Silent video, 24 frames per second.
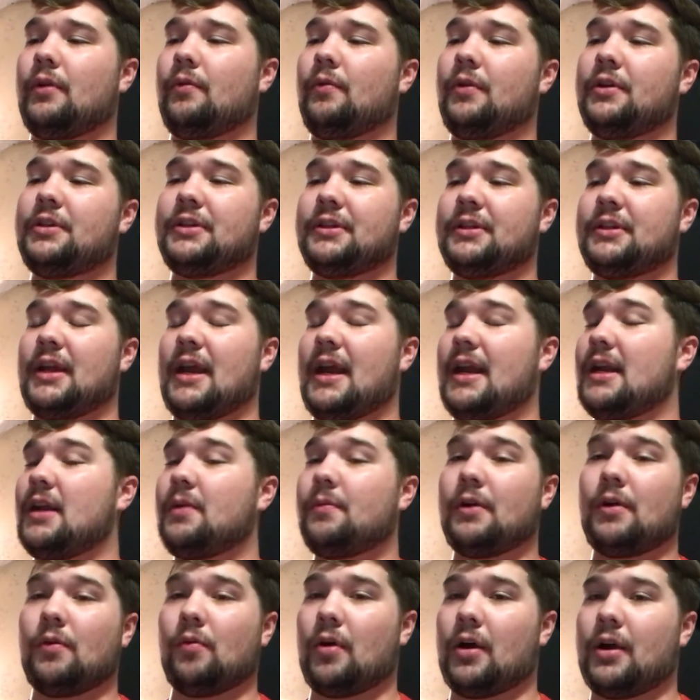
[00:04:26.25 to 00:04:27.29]
which is
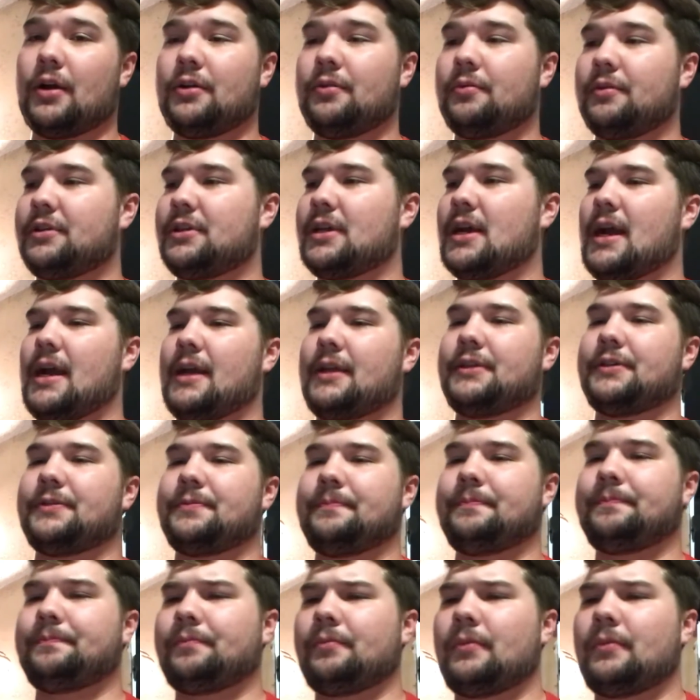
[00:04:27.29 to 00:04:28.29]
anywhere water resides.